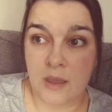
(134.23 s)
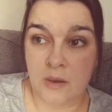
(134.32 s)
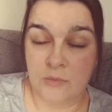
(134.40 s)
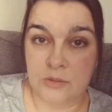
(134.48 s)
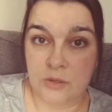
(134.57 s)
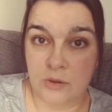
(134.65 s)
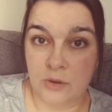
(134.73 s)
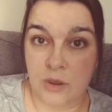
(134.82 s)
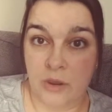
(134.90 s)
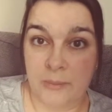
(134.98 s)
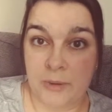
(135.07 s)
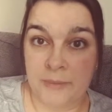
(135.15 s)
a lot
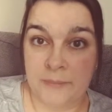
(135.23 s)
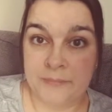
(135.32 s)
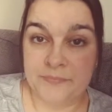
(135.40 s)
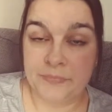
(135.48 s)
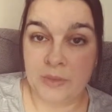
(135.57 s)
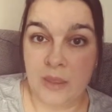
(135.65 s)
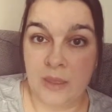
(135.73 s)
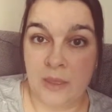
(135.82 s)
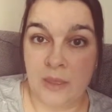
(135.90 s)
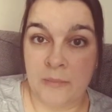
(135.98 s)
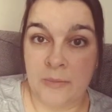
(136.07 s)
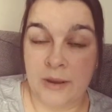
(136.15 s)
calmer,
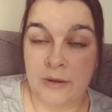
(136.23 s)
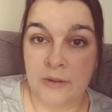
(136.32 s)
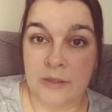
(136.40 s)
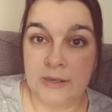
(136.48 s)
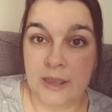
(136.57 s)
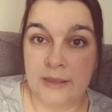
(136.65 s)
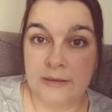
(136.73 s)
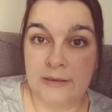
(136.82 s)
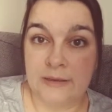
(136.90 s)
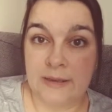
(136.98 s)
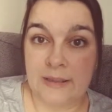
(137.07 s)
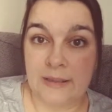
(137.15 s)
and I could
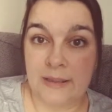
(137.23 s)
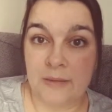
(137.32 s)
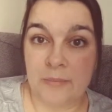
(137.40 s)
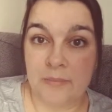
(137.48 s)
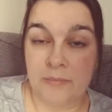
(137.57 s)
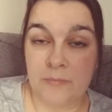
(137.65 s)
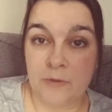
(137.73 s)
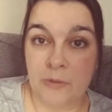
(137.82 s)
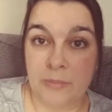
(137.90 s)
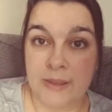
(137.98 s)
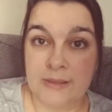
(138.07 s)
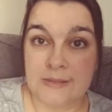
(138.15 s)
handle it a lot
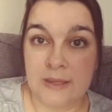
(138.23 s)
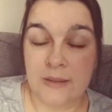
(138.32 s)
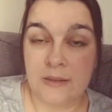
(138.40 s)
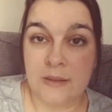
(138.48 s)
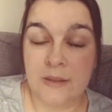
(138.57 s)
better.